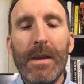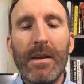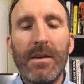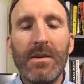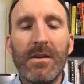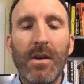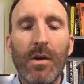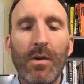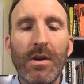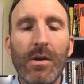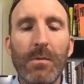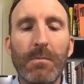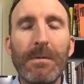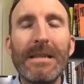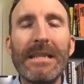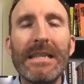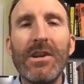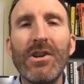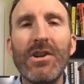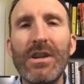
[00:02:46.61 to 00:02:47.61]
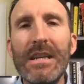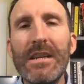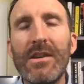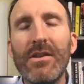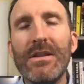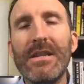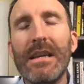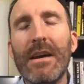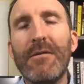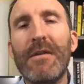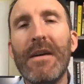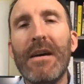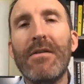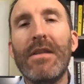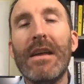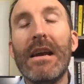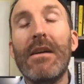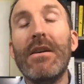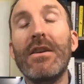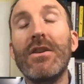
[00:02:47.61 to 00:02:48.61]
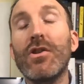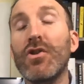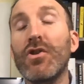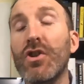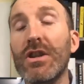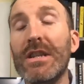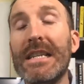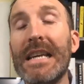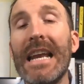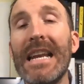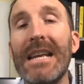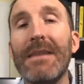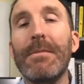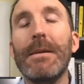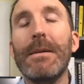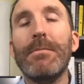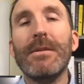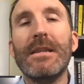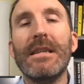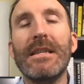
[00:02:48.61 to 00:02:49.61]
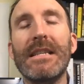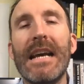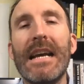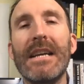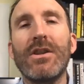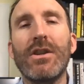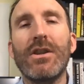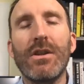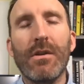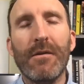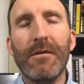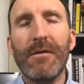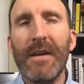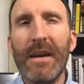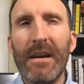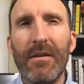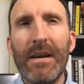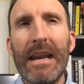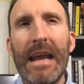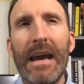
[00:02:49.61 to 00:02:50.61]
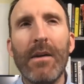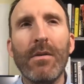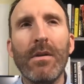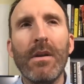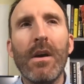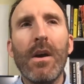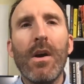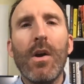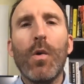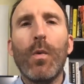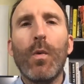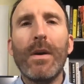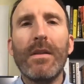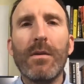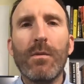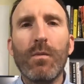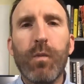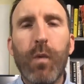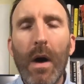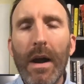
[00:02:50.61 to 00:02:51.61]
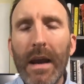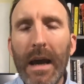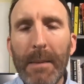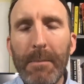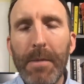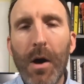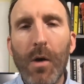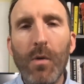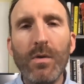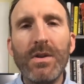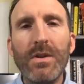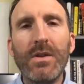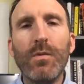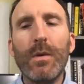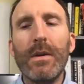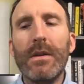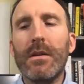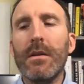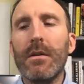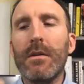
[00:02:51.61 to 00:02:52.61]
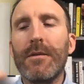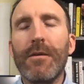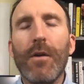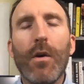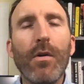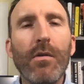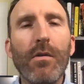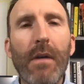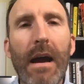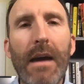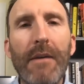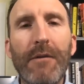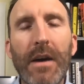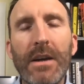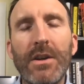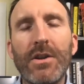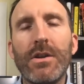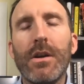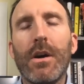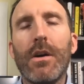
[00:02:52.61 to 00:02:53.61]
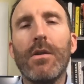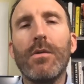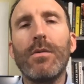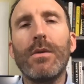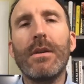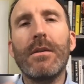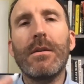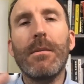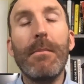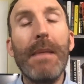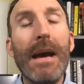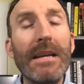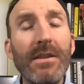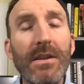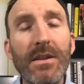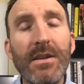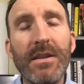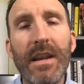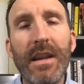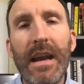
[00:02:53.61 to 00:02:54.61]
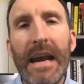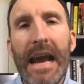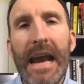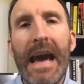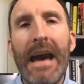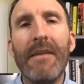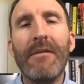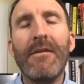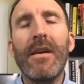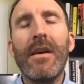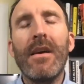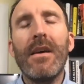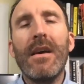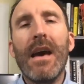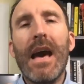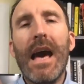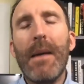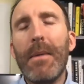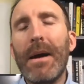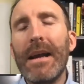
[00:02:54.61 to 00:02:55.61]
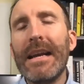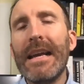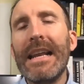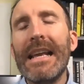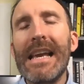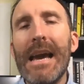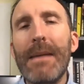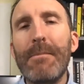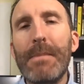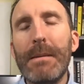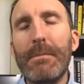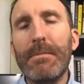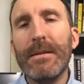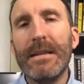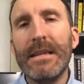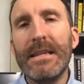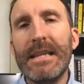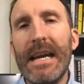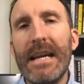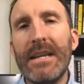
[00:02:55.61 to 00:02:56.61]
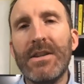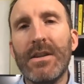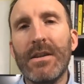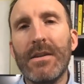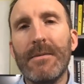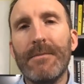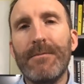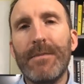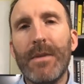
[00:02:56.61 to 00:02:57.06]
So you're positioning yourself out there and you're just getting people's attention. You're figuring out with what I post, with the photograph I show, with the message that I have, am I going to get people's attention?